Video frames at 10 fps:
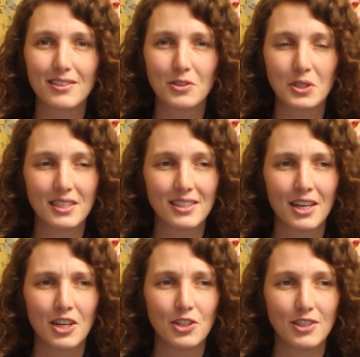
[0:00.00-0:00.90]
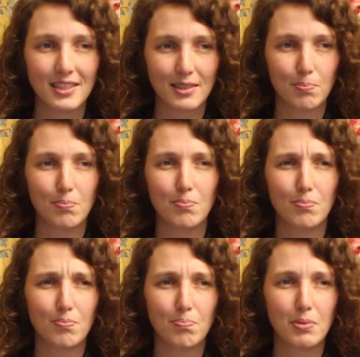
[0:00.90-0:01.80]
So she's
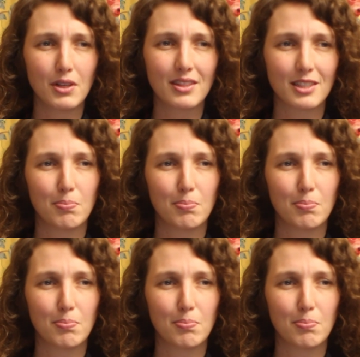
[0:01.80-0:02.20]
built this